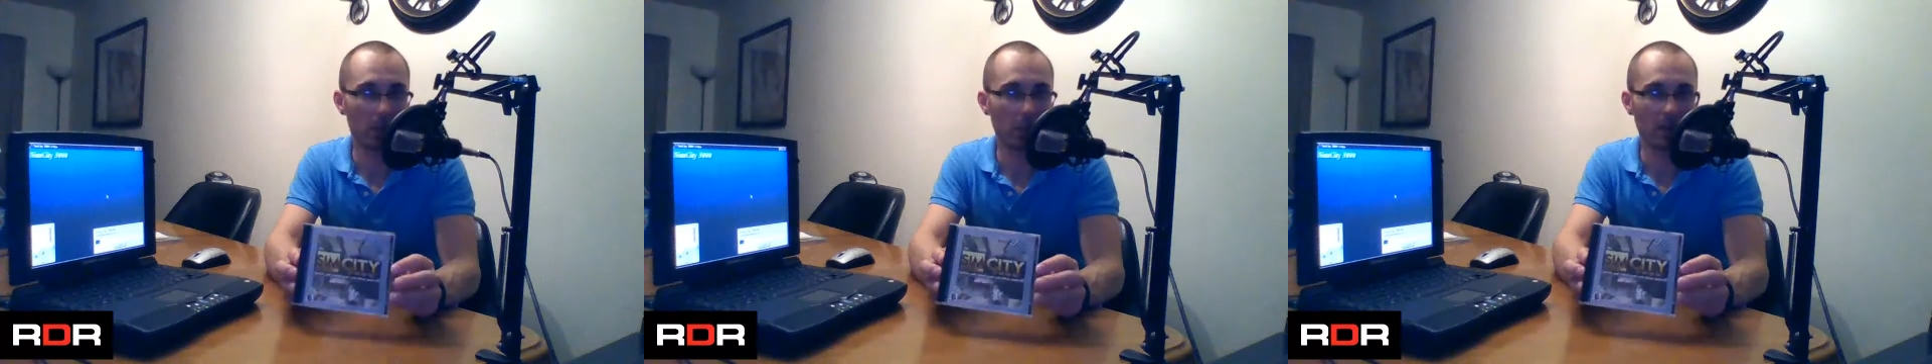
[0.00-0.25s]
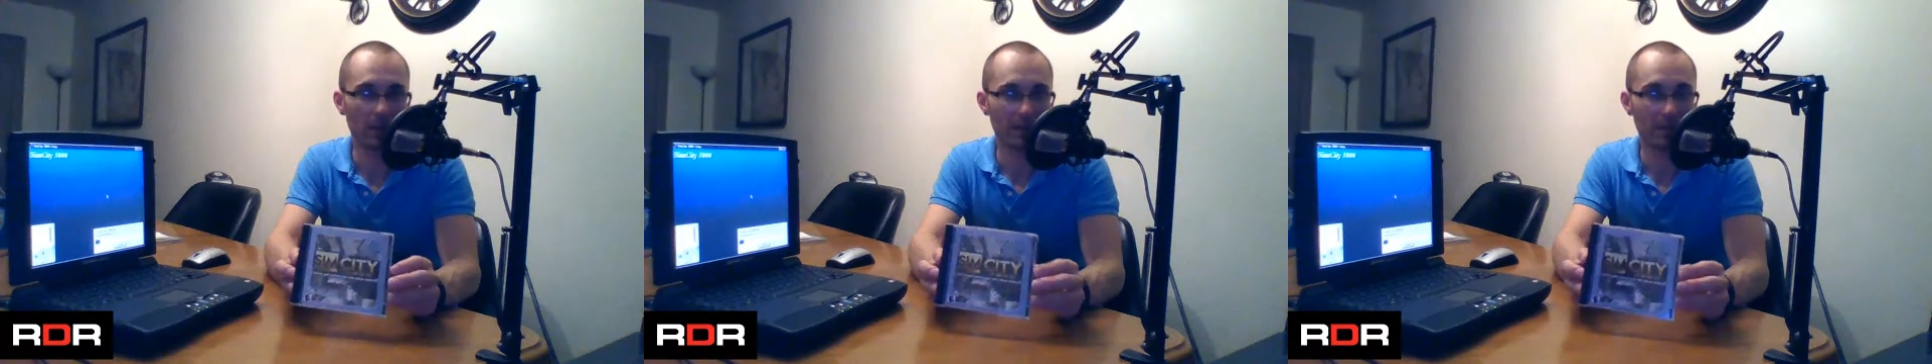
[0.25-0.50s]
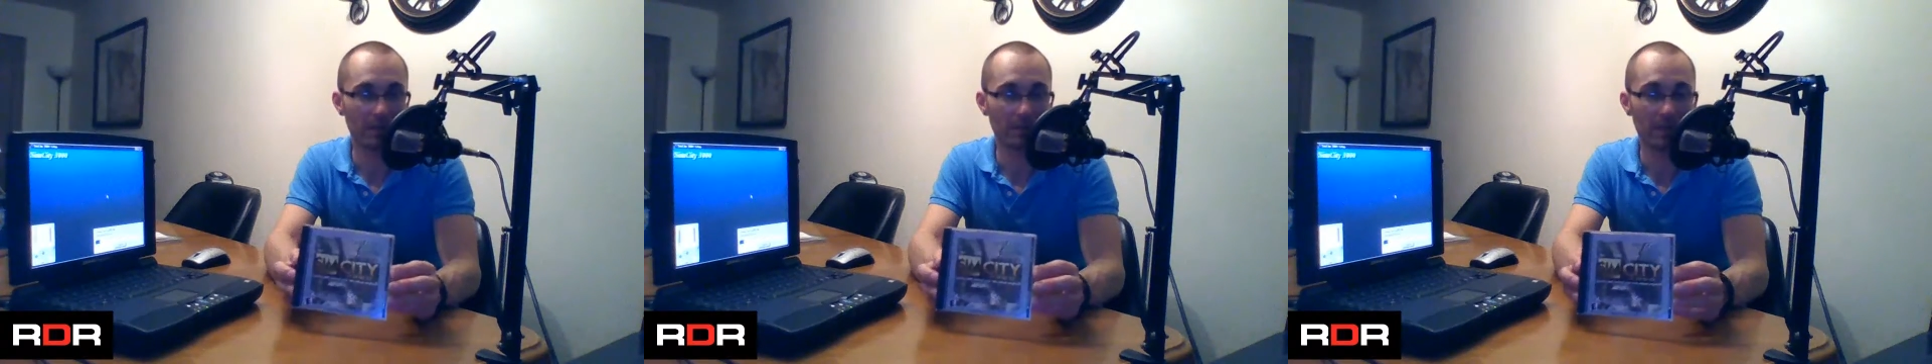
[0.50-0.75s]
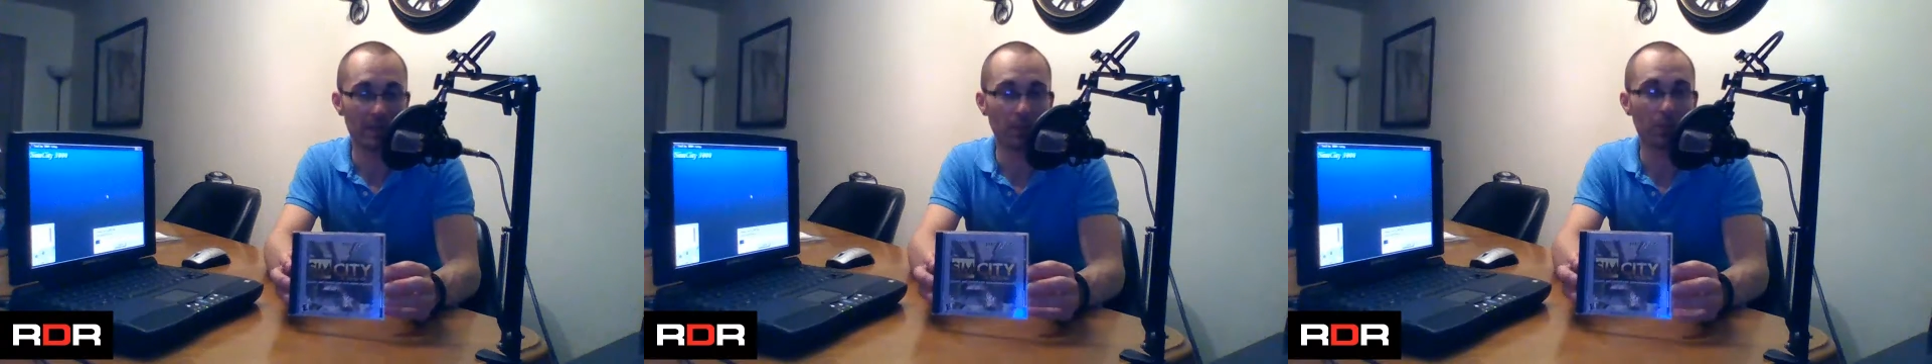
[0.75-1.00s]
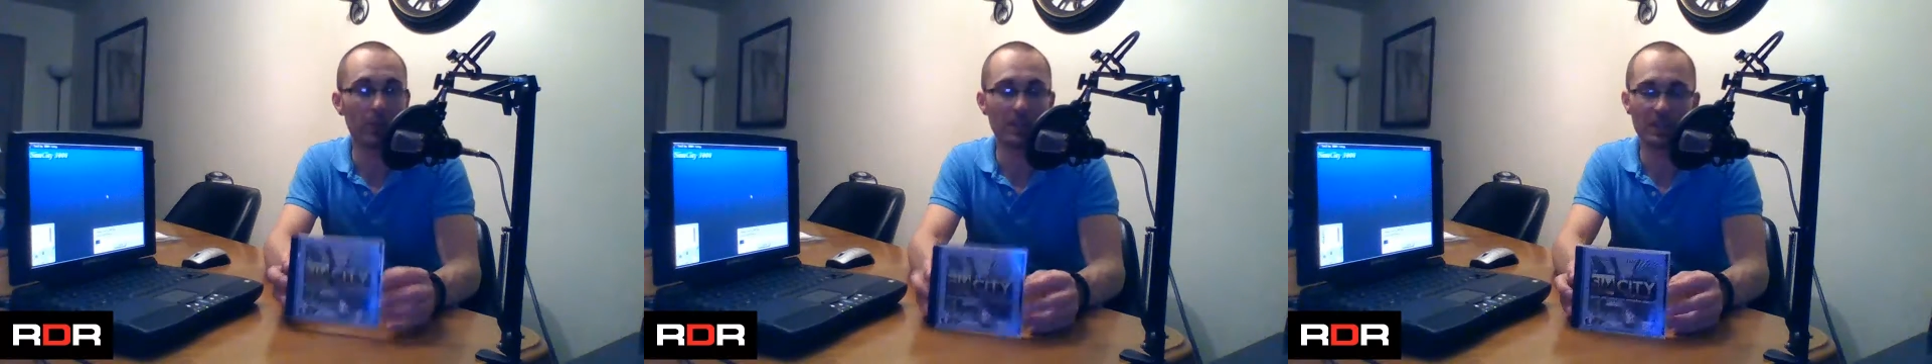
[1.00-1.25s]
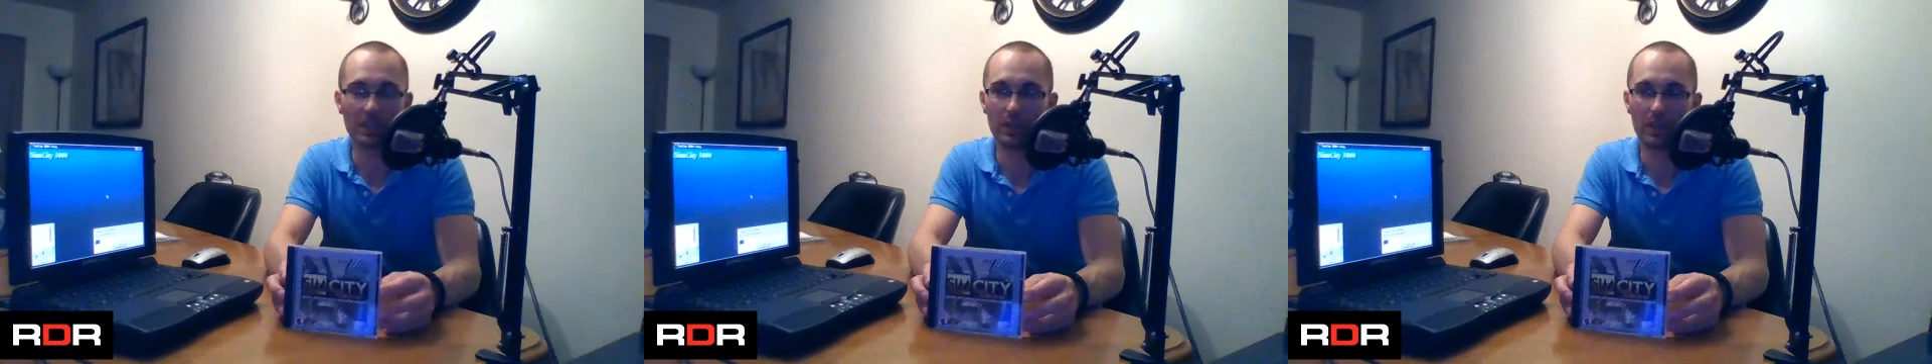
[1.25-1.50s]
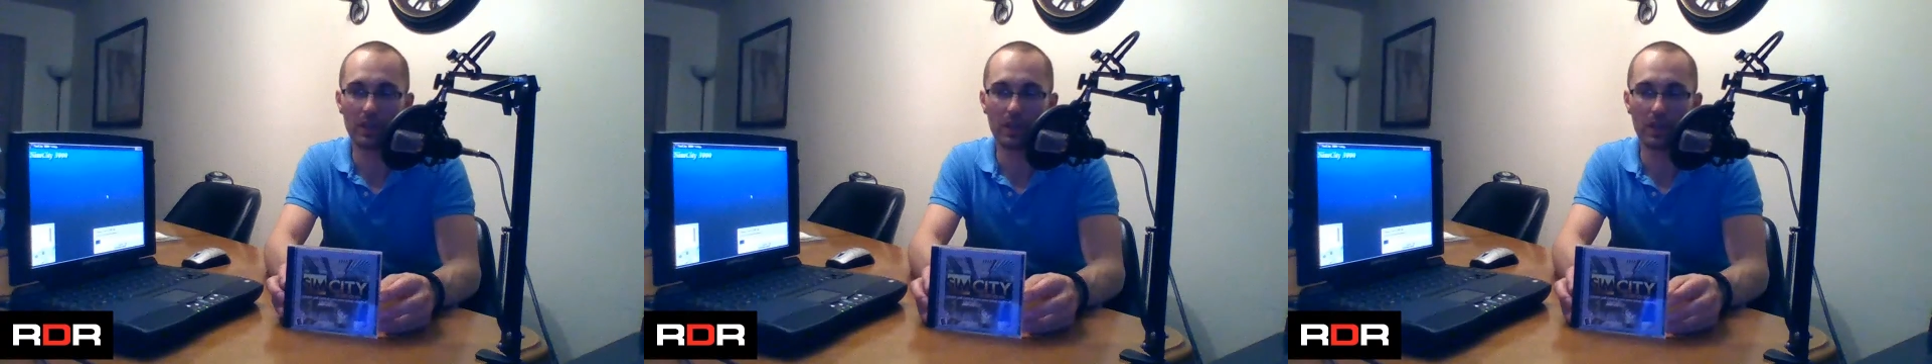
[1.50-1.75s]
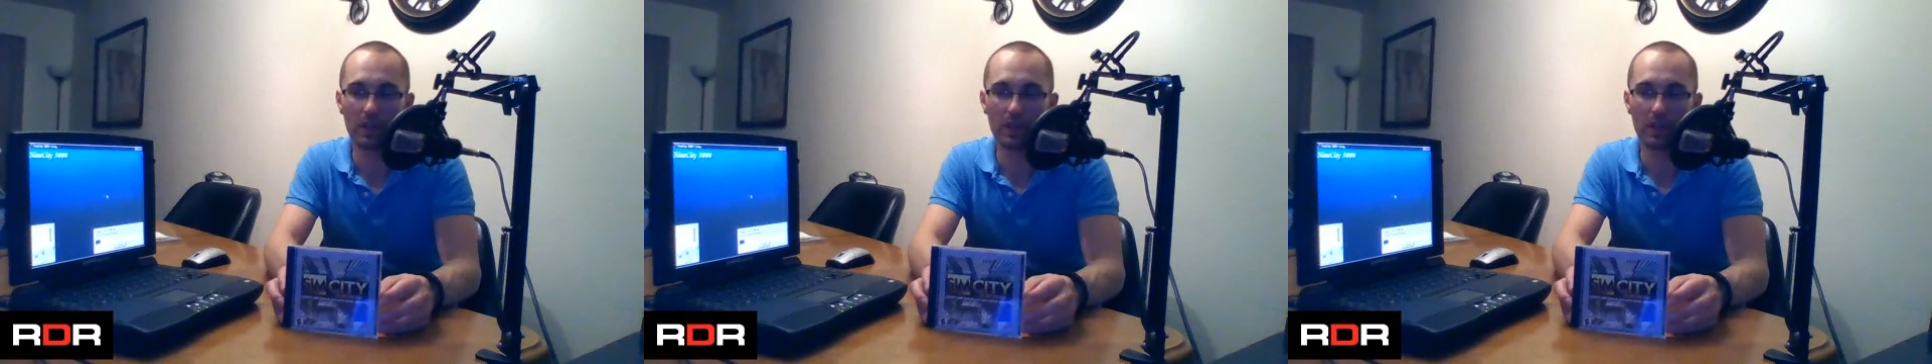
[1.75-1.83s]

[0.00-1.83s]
was the original